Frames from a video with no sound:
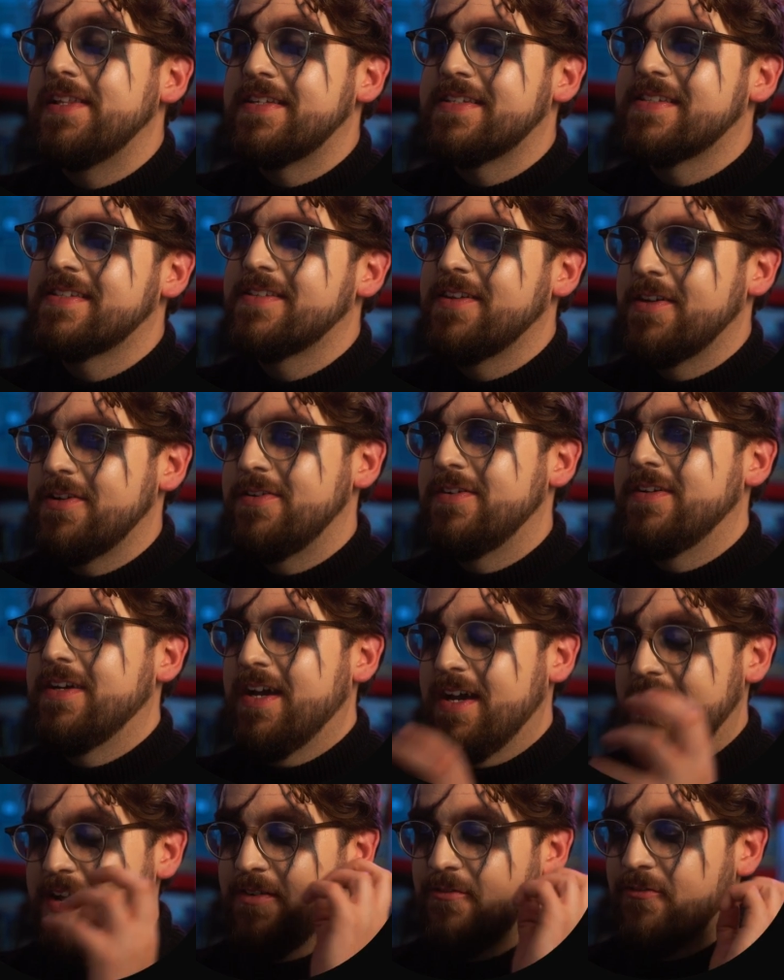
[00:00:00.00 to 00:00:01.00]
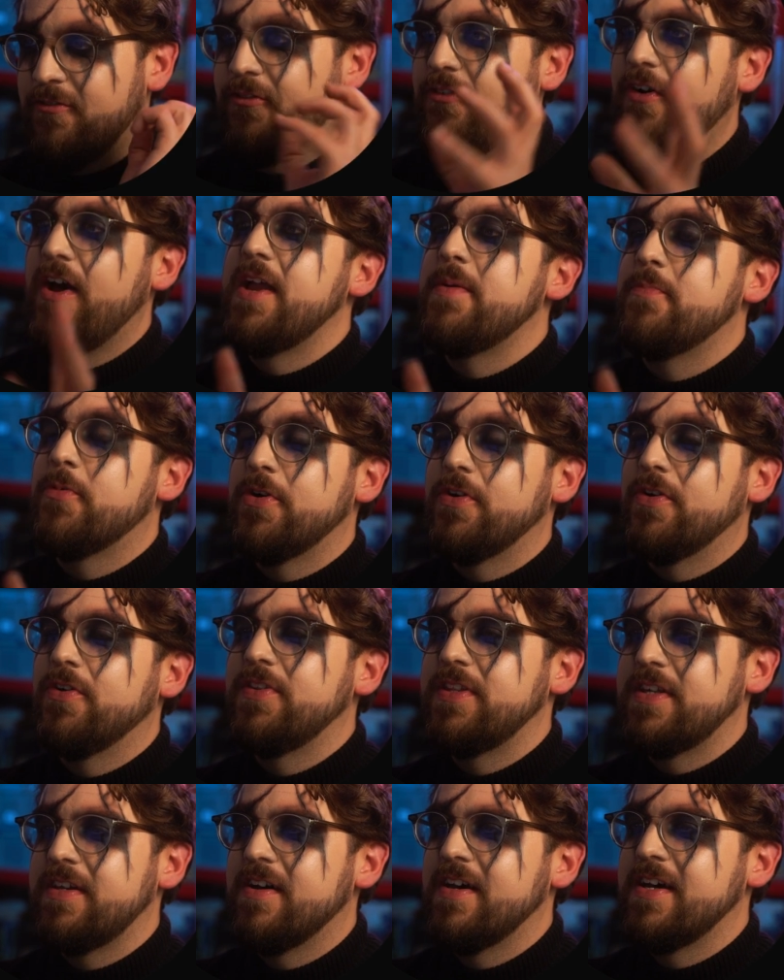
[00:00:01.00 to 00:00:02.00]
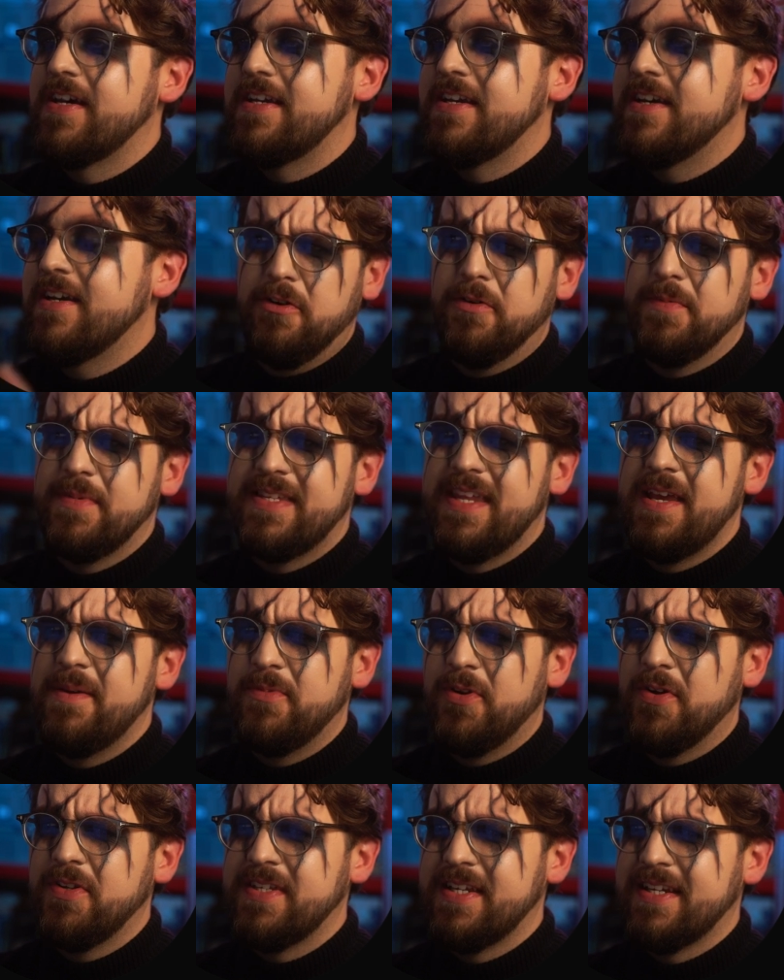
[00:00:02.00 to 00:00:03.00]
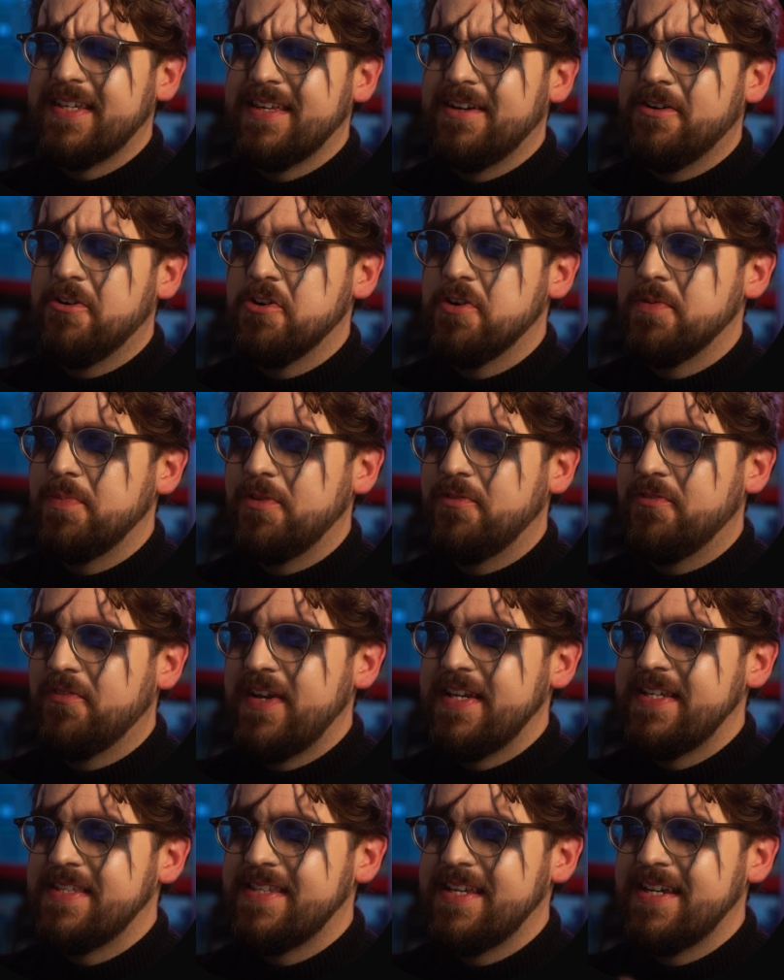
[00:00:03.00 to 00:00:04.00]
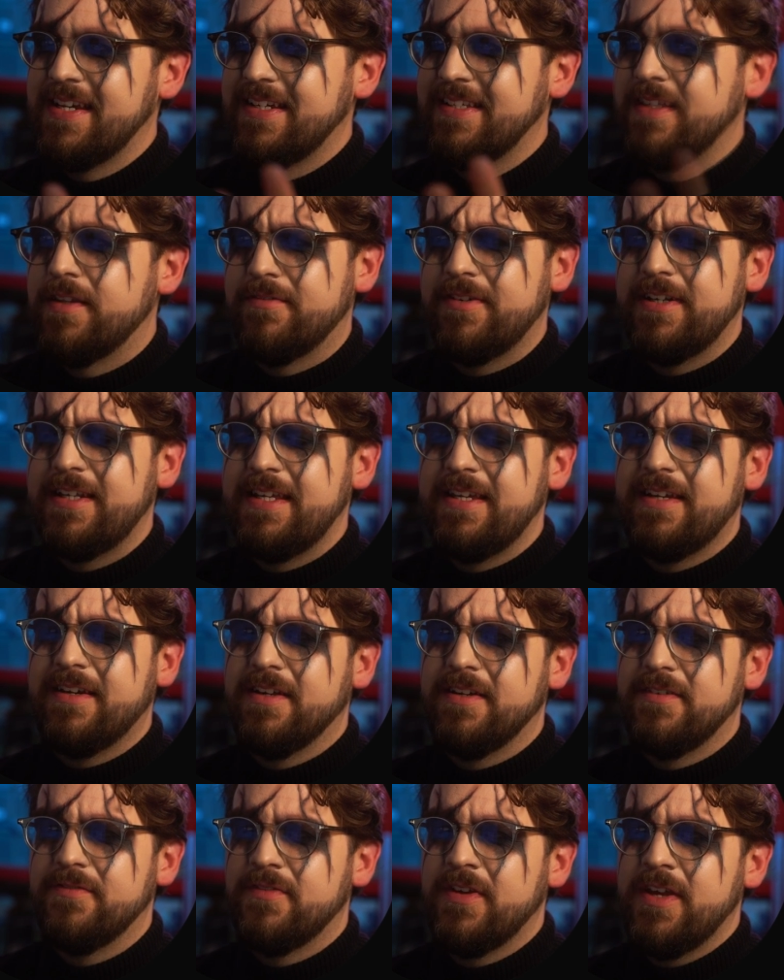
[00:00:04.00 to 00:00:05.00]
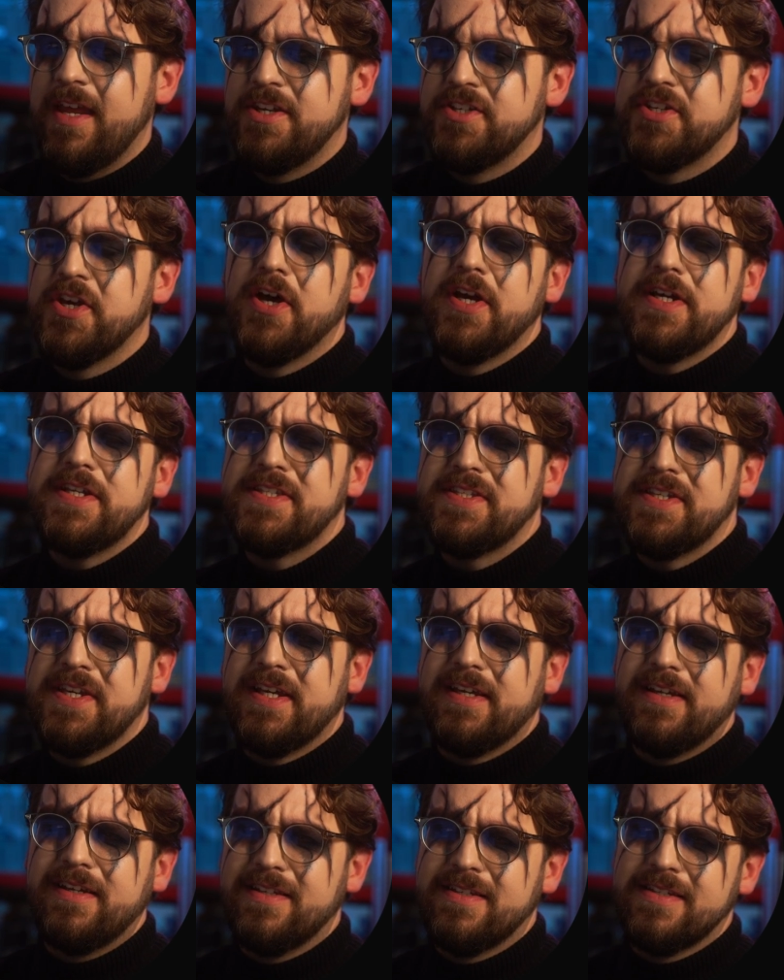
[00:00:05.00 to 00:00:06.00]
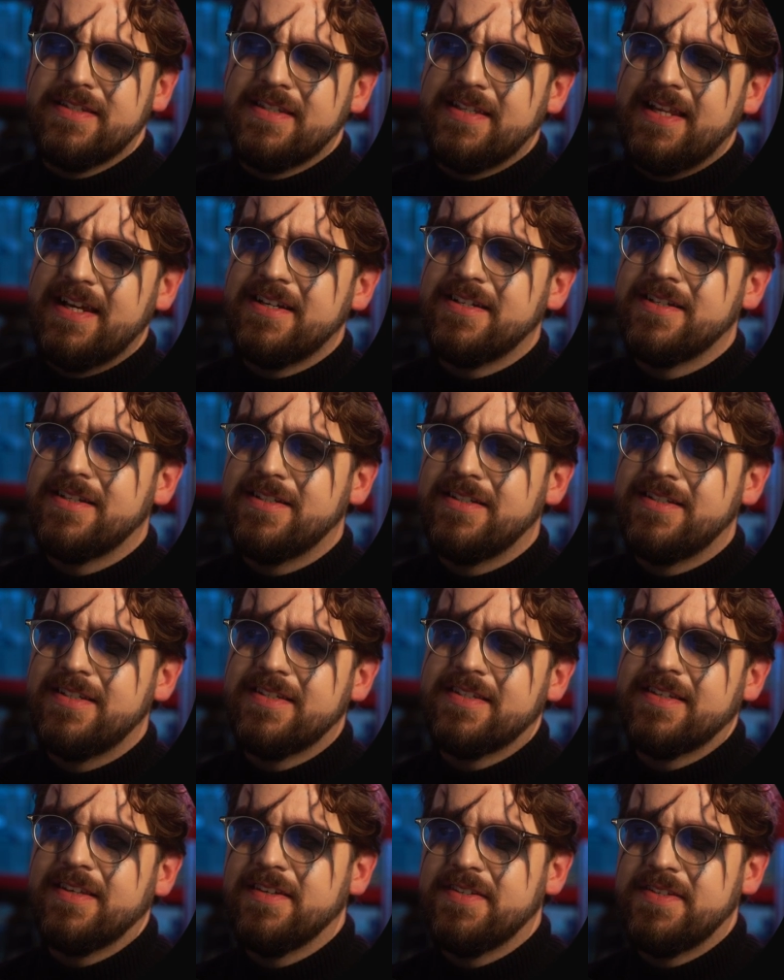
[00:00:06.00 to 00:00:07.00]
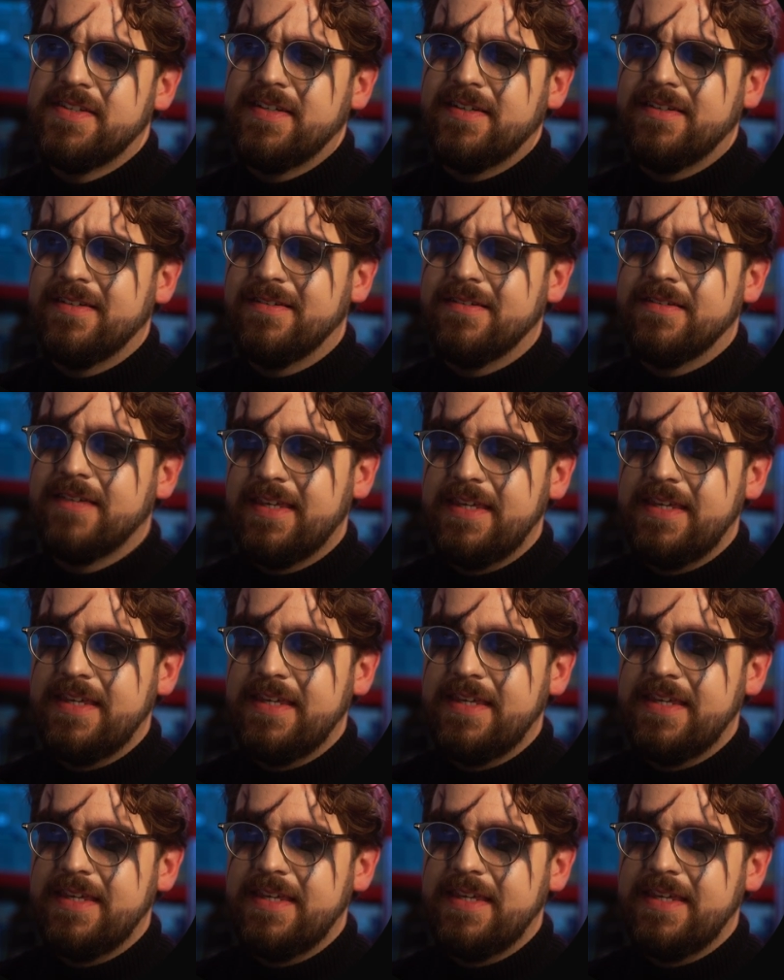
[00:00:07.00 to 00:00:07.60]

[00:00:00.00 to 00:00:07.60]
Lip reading: It's so vibrant on the eye, almost hypnotic, that horrible face thing, and the really kind of enticing / disgusting